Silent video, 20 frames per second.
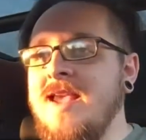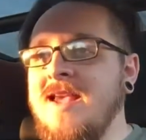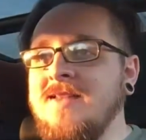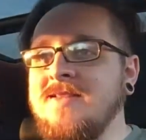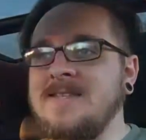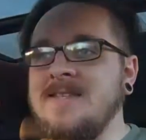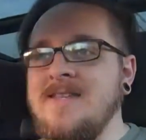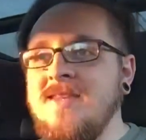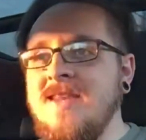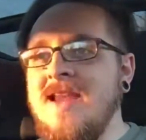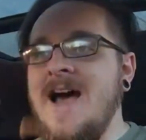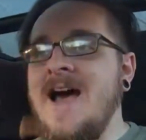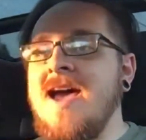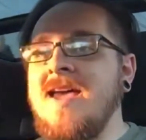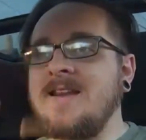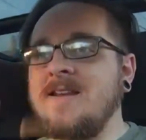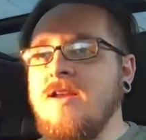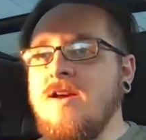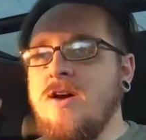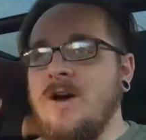it's
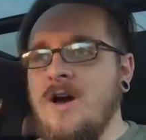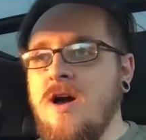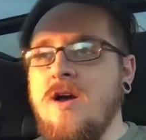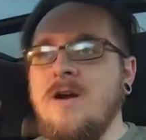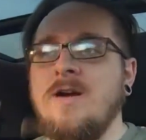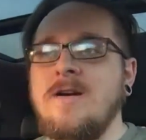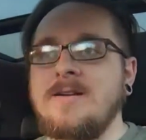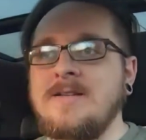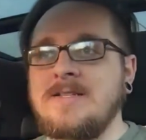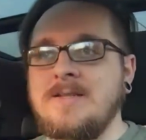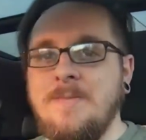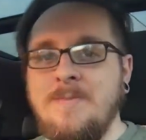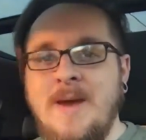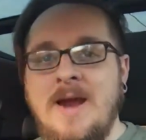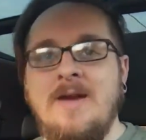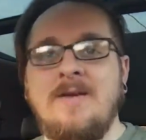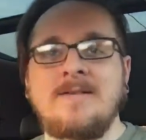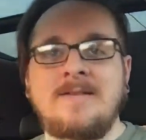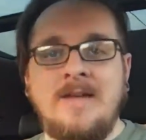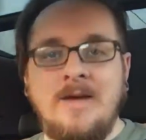not hard to
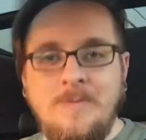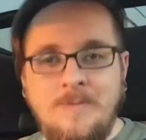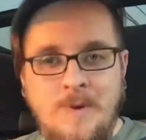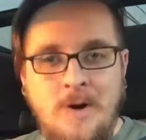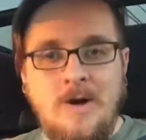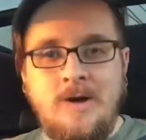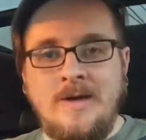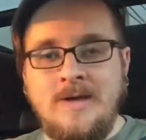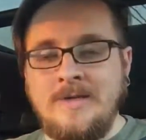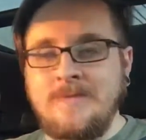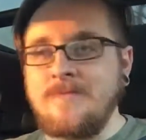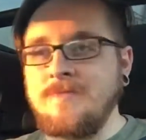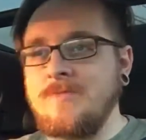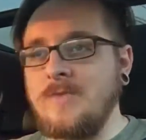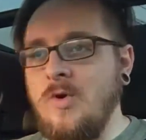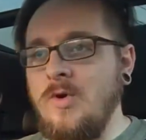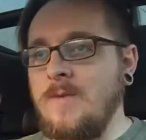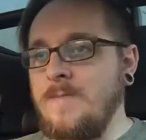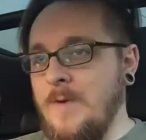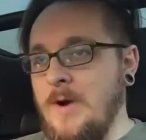parallel park it,
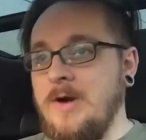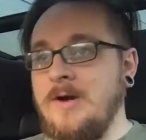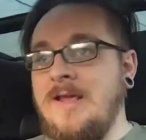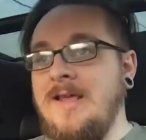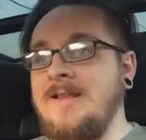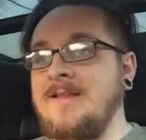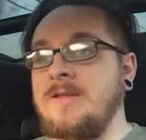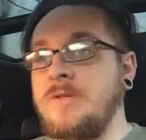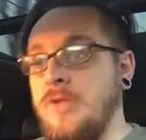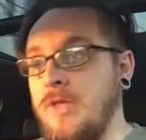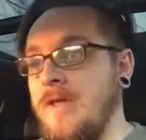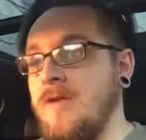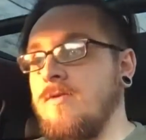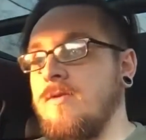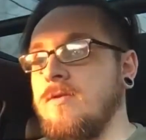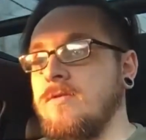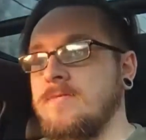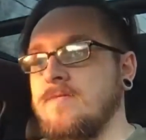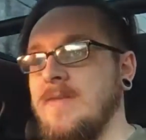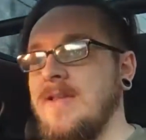or park it in
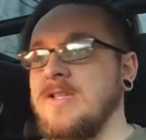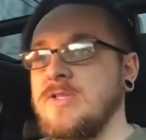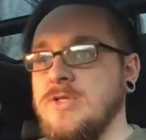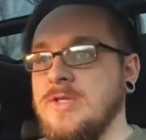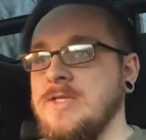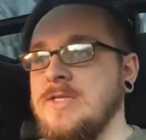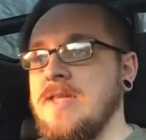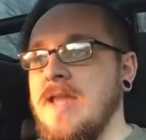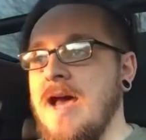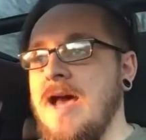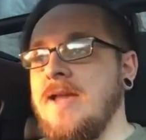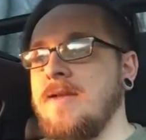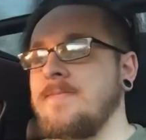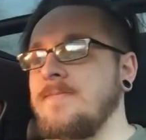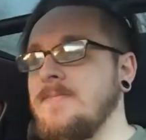general. It's just not.